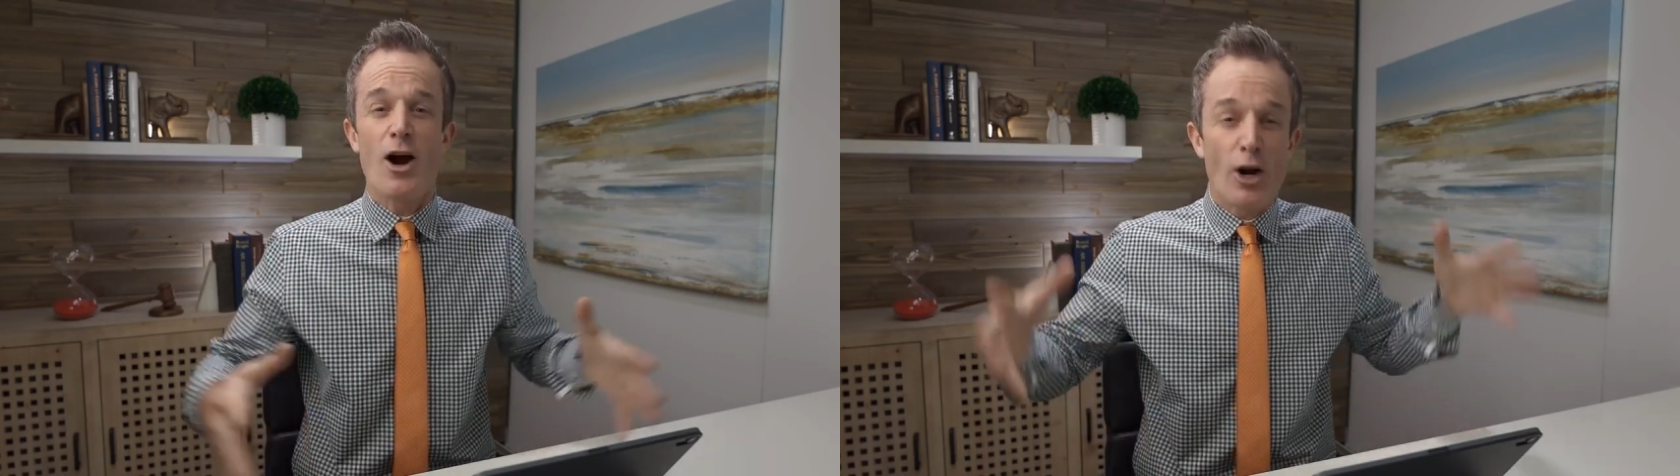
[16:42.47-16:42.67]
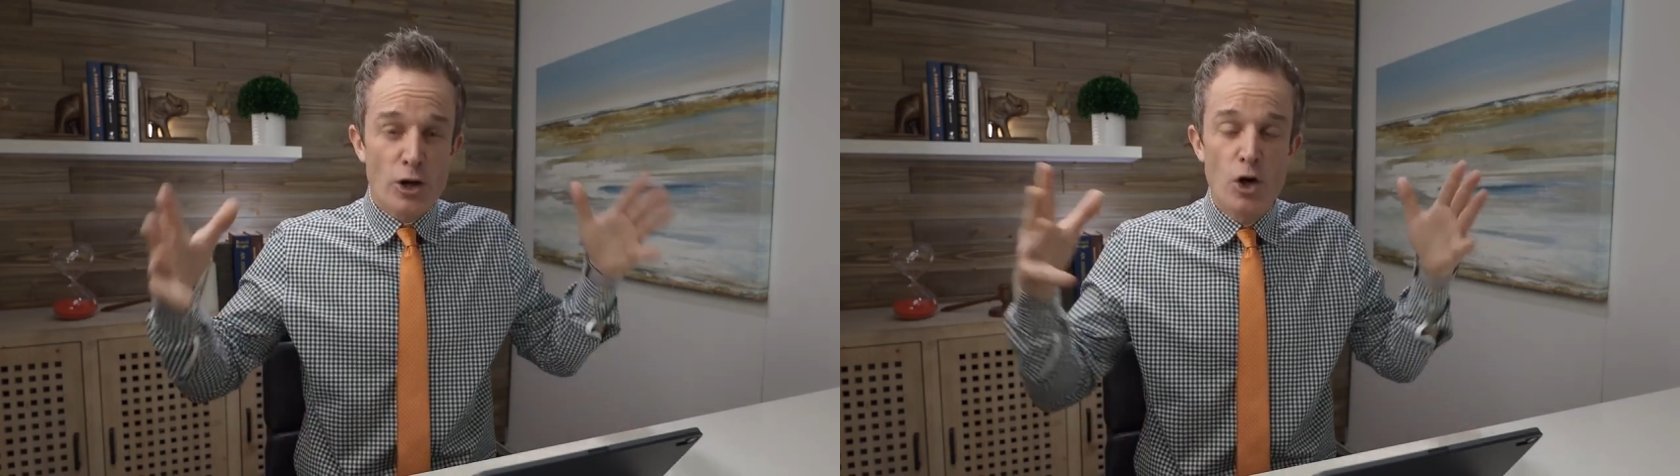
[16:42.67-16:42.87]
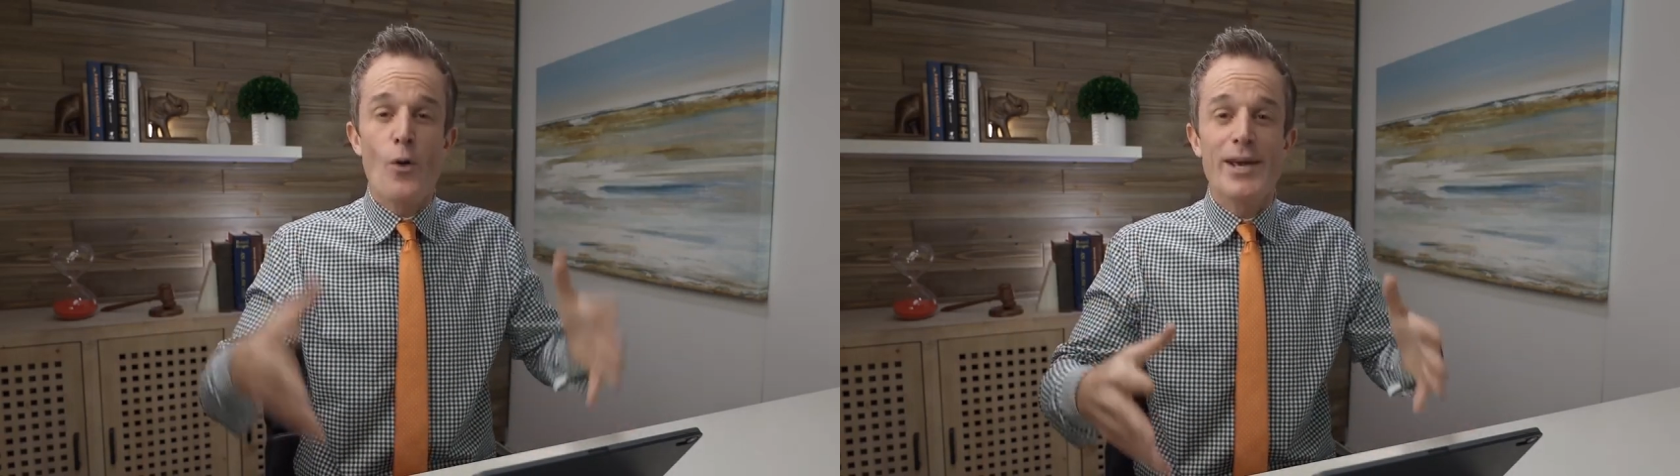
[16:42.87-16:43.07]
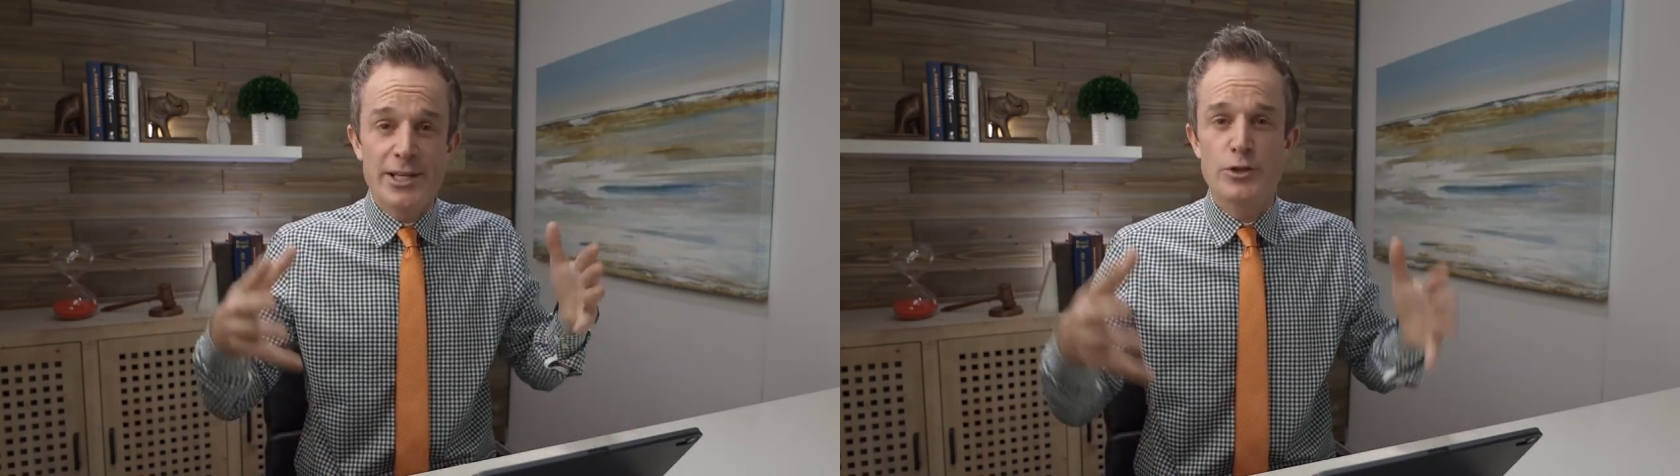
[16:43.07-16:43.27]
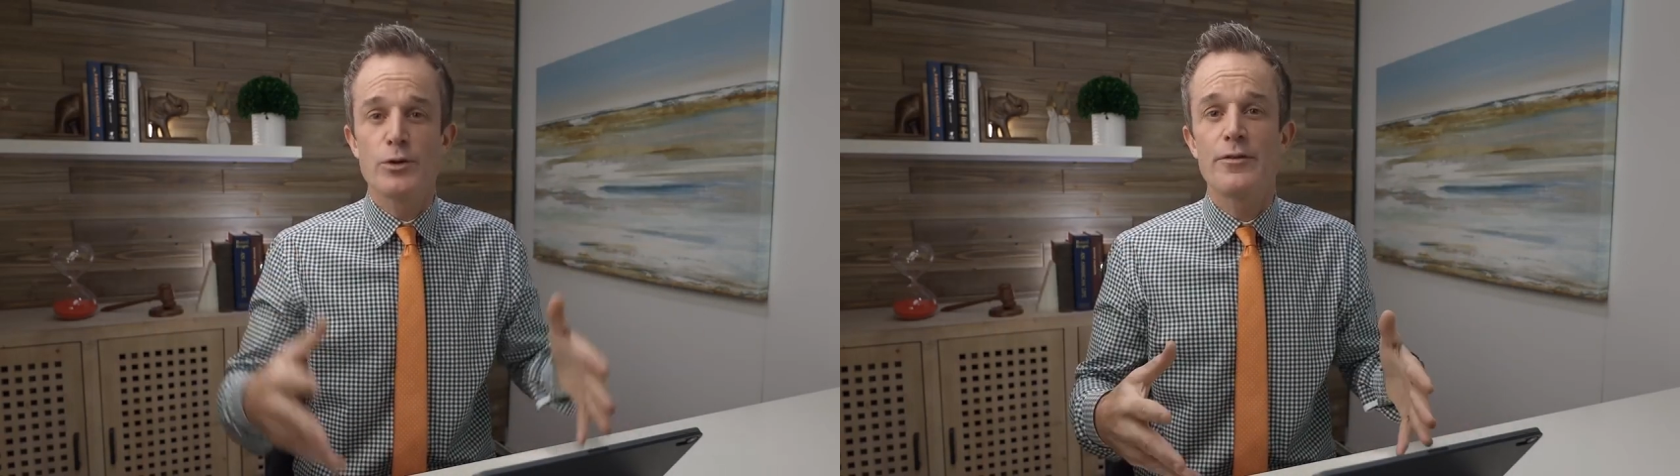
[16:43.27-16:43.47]
are going
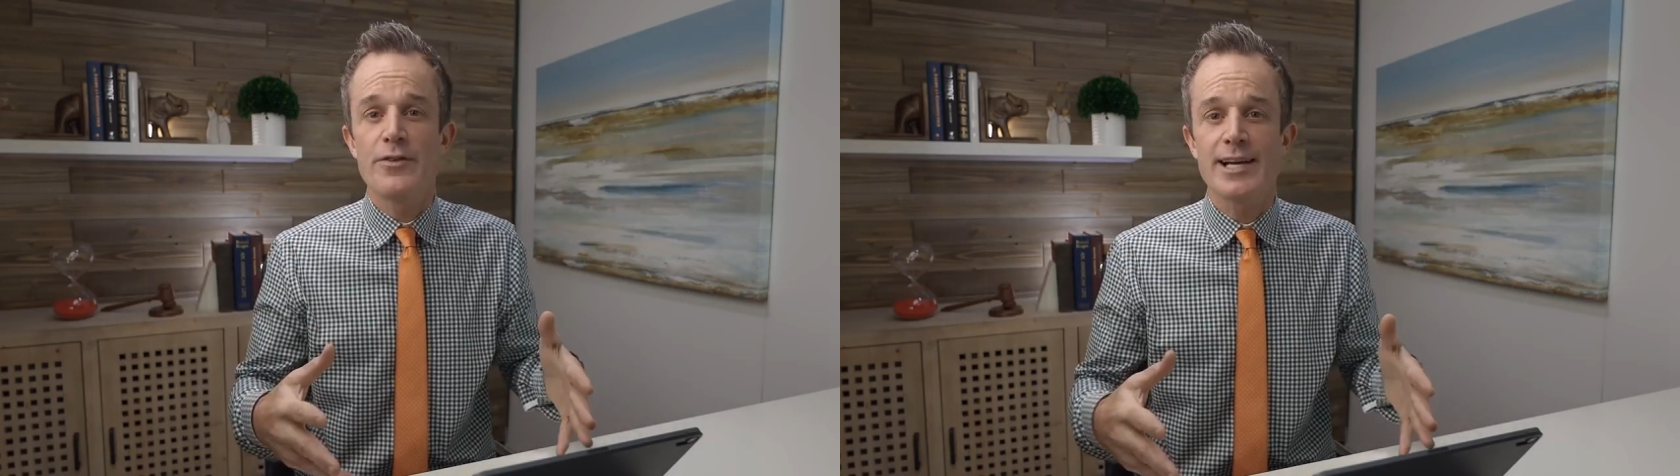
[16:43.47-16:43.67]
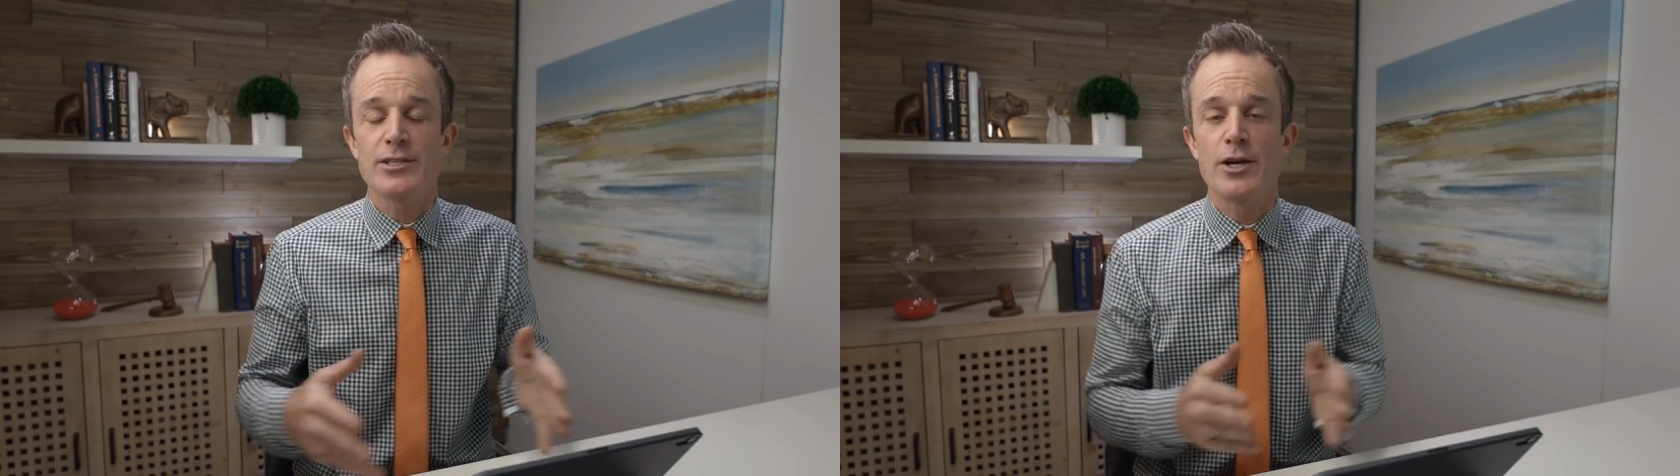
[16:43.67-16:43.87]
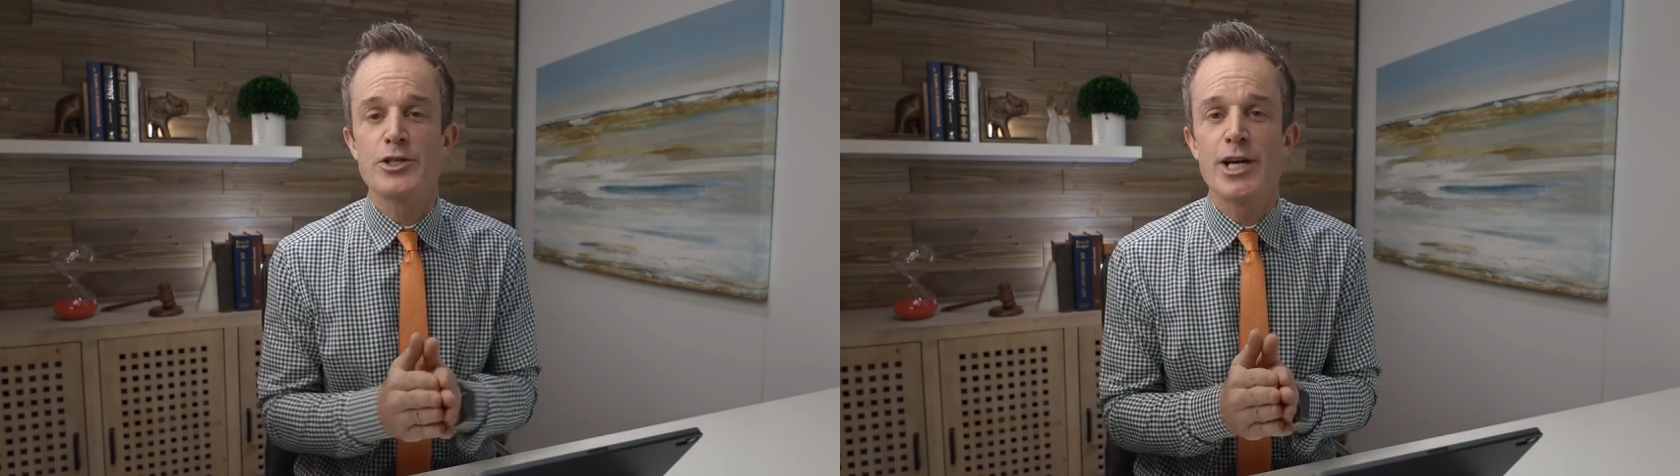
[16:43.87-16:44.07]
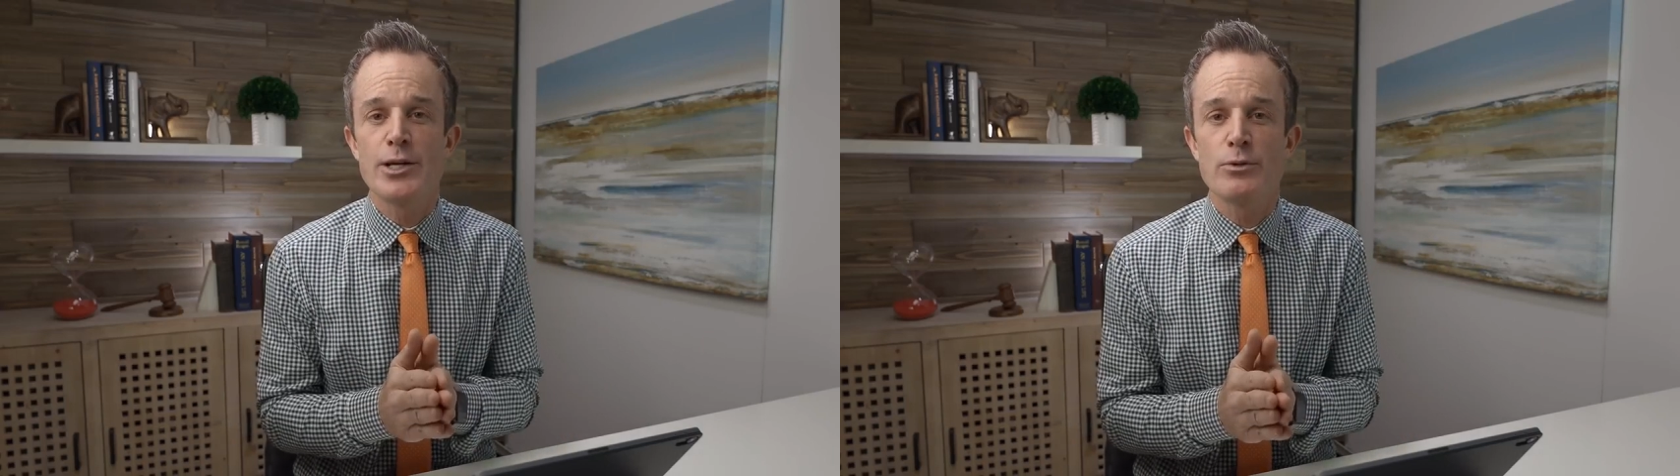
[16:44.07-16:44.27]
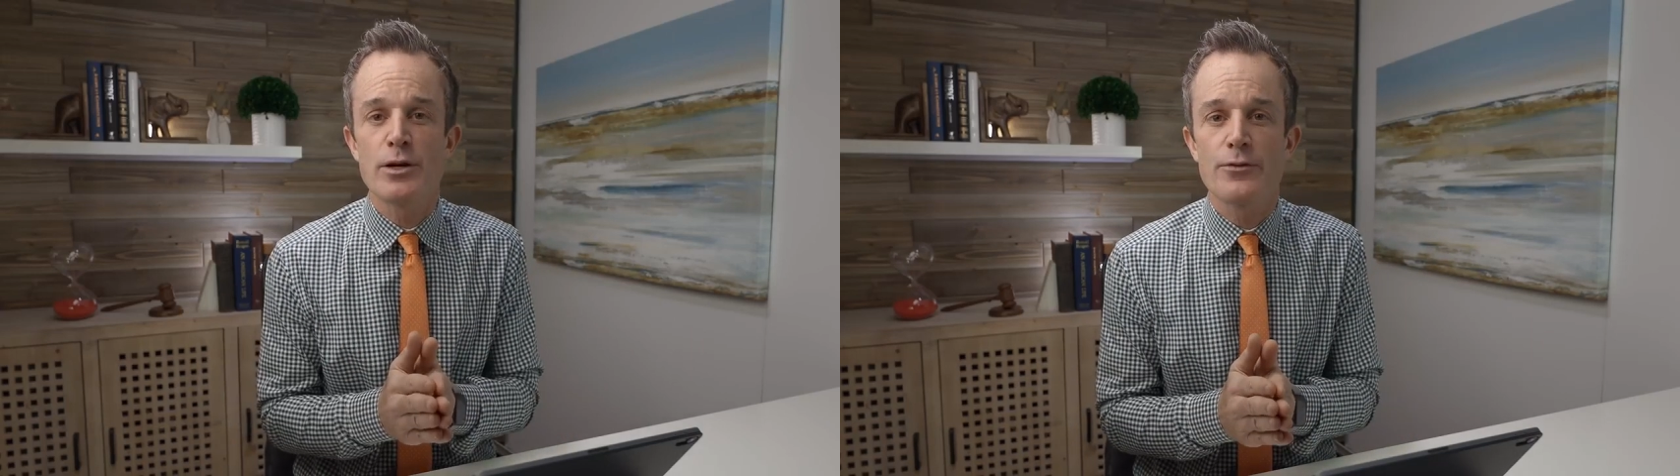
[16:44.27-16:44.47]
into effect on
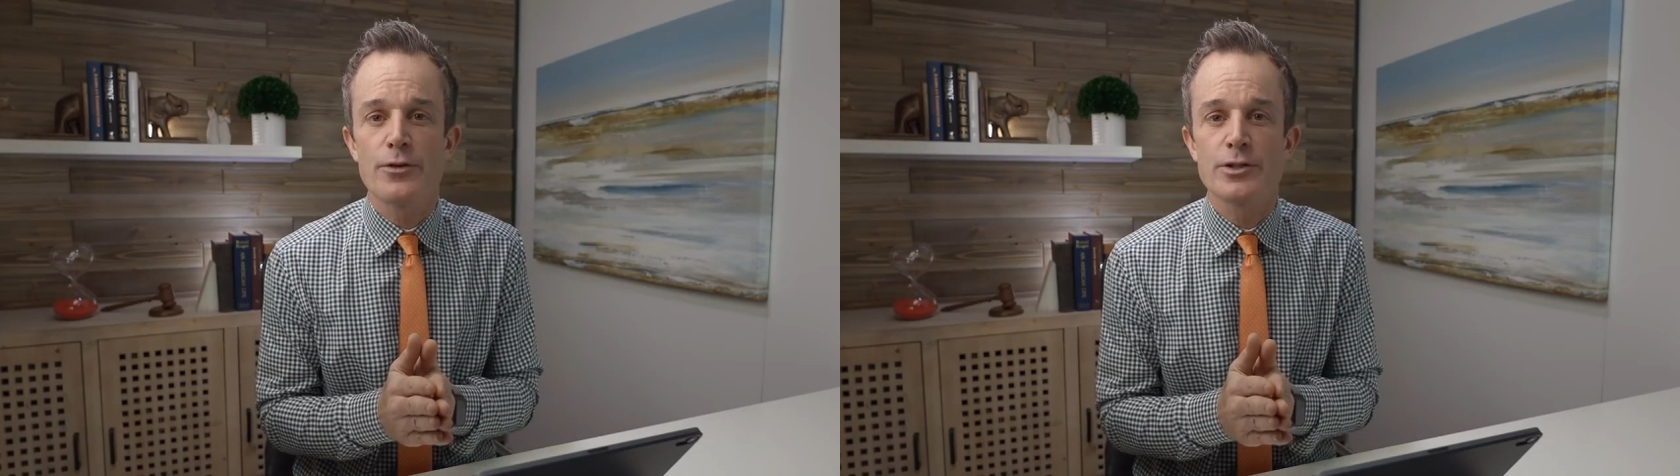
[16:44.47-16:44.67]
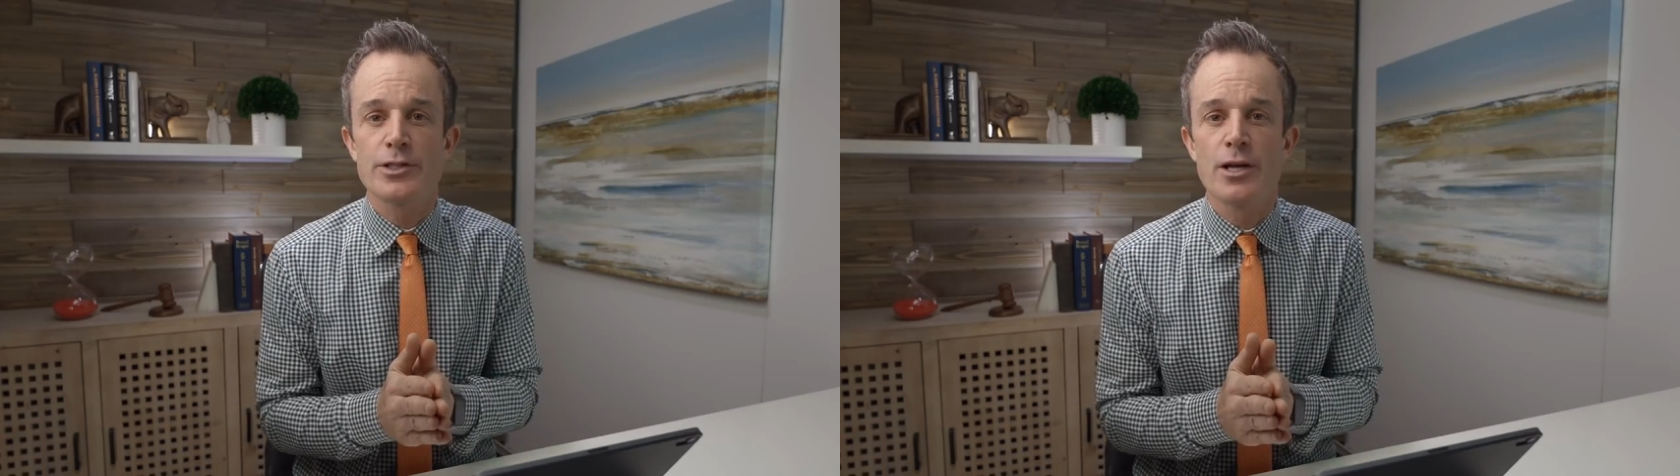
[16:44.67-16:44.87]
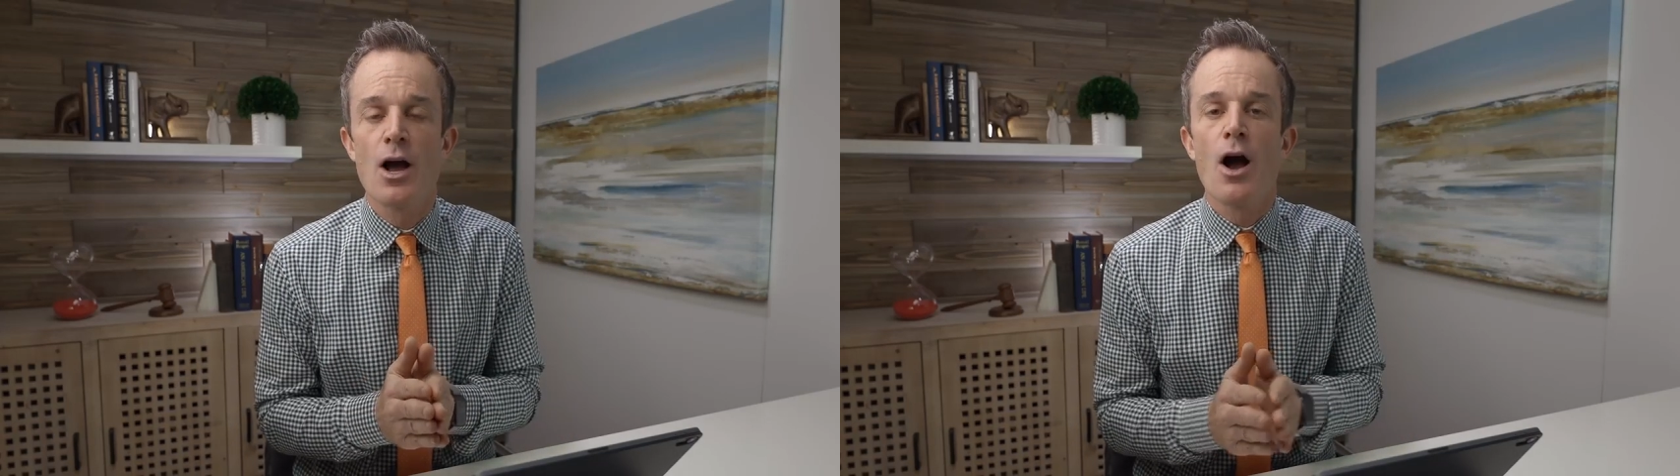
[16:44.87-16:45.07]
January first